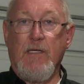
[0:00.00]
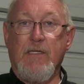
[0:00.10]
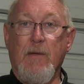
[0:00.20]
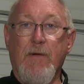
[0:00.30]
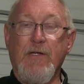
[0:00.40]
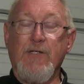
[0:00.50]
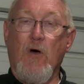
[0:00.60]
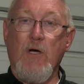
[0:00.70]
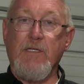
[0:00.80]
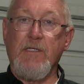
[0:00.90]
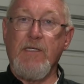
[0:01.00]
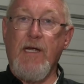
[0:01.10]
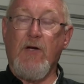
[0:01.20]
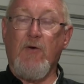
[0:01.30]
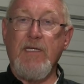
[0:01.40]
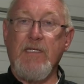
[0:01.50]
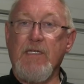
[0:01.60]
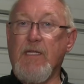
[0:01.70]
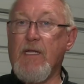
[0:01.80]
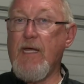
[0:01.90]
Slippage causes increases
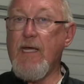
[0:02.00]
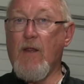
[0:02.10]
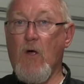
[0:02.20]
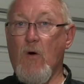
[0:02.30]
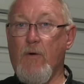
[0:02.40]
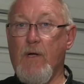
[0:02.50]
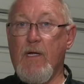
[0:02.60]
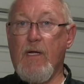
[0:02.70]
in the heat load,